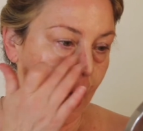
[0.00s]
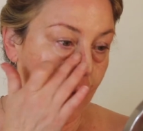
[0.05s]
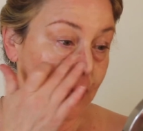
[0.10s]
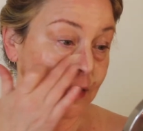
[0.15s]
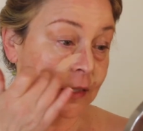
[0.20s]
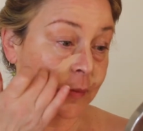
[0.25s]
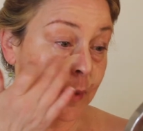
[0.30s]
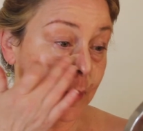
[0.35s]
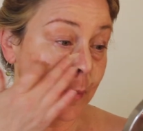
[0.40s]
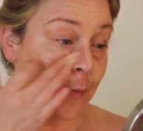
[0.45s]

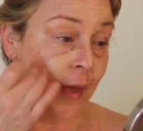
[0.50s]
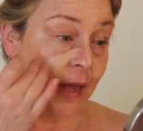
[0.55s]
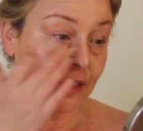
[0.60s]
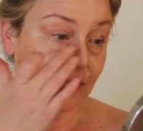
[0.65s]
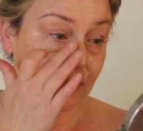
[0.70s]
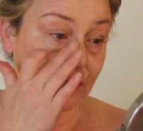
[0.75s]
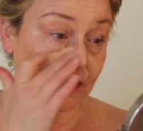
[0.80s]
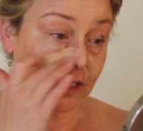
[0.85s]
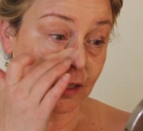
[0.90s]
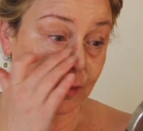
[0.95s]
it's been
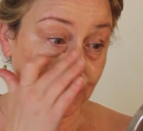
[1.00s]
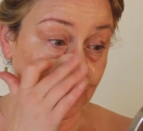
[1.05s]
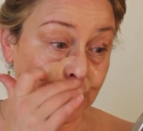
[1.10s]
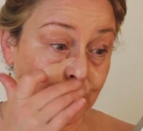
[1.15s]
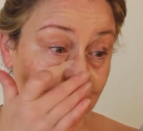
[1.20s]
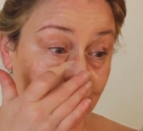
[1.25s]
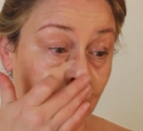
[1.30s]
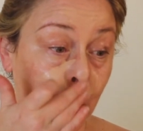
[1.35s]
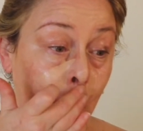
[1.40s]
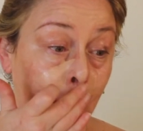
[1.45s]
mentioned to me
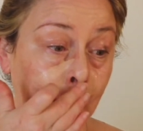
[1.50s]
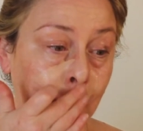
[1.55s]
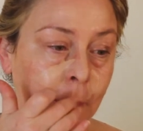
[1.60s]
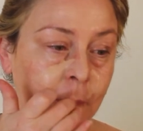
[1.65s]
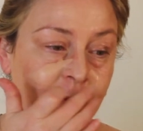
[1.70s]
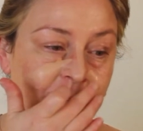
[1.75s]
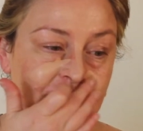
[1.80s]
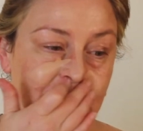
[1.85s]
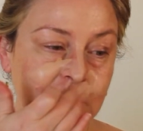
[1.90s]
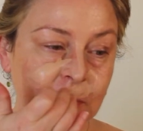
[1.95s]
before. A
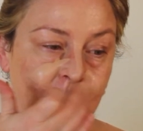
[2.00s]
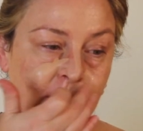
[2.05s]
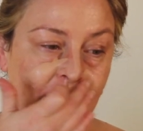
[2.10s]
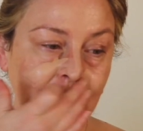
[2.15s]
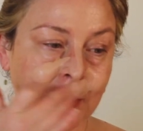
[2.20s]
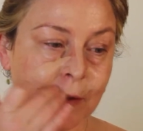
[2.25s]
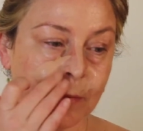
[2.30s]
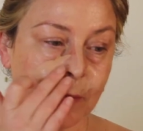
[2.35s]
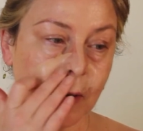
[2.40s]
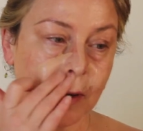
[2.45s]
professional
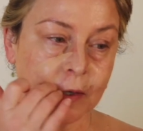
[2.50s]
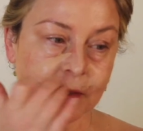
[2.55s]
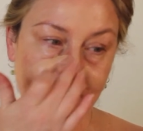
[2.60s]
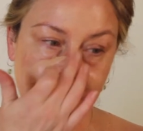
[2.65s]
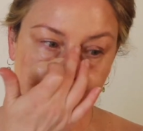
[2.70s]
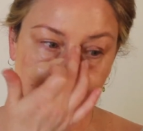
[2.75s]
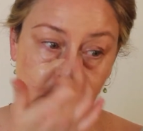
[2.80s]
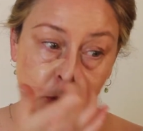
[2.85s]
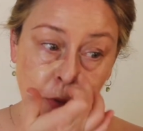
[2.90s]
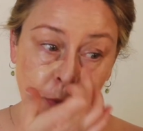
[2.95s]
makeup
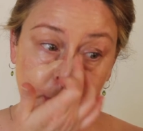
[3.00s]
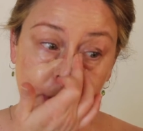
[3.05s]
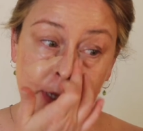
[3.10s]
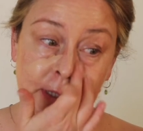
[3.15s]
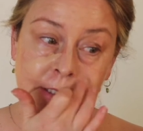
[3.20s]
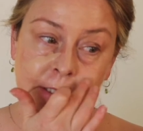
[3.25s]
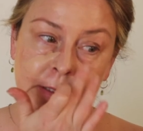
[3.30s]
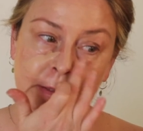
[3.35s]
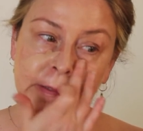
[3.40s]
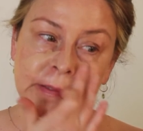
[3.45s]
artist told me
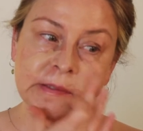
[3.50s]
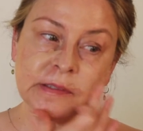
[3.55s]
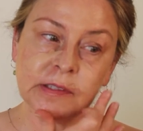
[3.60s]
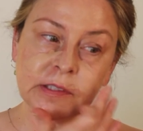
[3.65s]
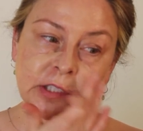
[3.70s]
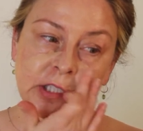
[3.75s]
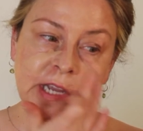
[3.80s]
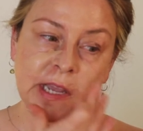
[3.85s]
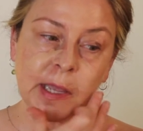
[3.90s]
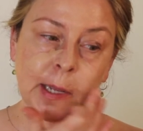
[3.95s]
I should
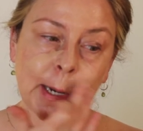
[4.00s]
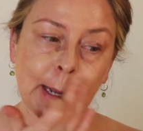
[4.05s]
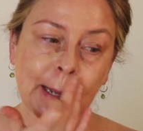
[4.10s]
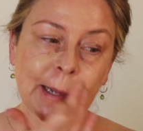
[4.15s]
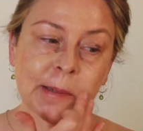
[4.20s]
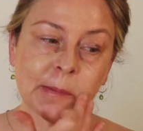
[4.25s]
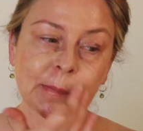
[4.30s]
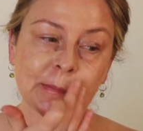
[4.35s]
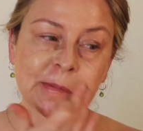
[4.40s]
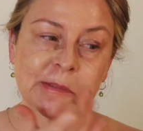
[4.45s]
check it
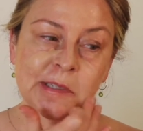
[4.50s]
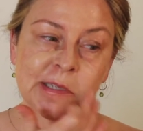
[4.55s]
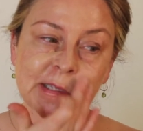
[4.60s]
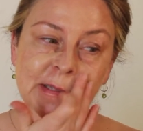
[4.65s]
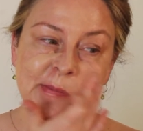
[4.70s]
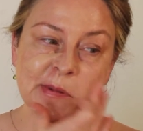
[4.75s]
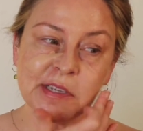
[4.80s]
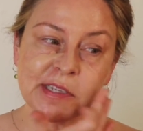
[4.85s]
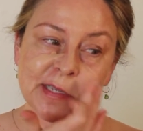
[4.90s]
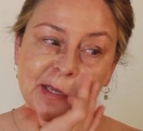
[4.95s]
out
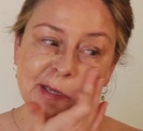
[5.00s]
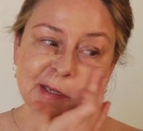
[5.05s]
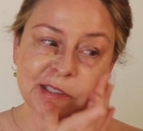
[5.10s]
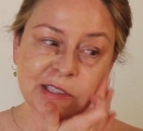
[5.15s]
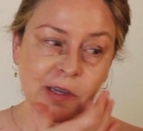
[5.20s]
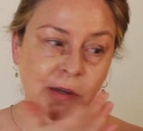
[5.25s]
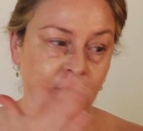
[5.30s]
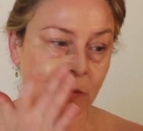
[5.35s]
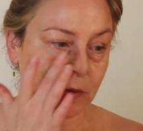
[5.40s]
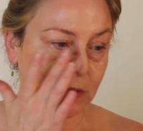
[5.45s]
since my skin
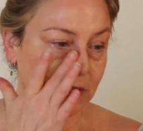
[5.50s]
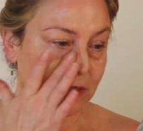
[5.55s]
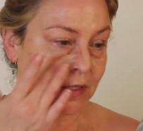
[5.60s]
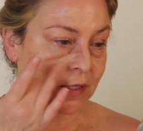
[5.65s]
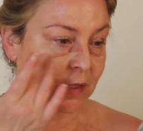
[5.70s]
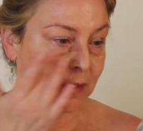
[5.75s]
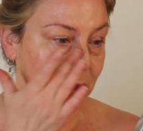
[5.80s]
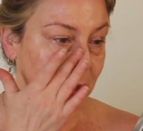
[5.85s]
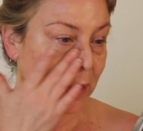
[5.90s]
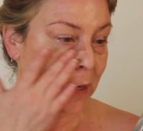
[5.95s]
tone
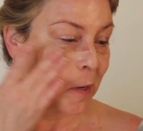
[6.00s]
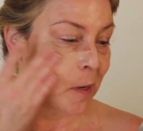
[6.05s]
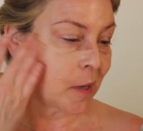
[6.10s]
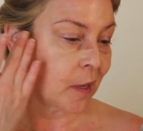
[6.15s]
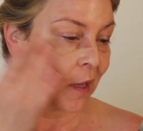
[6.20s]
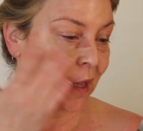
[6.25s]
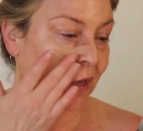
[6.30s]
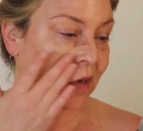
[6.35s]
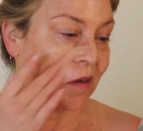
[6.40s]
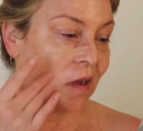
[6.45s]
is
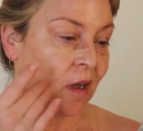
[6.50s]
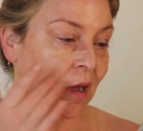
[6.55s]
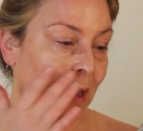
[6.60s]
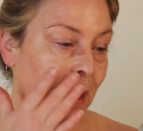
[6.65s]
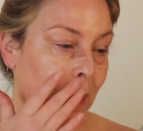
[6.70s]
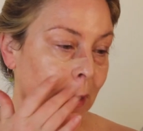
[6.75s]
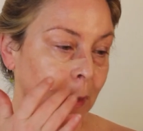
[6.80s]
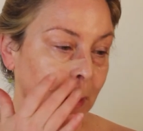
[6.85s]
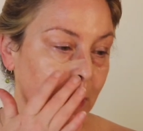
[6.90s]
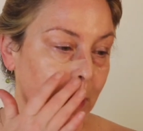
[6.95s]
kind of
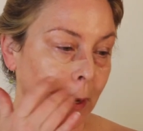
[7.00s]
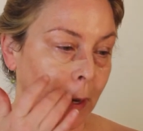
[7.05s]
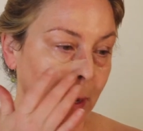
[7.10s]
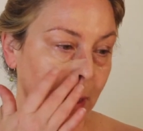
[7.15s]
odd.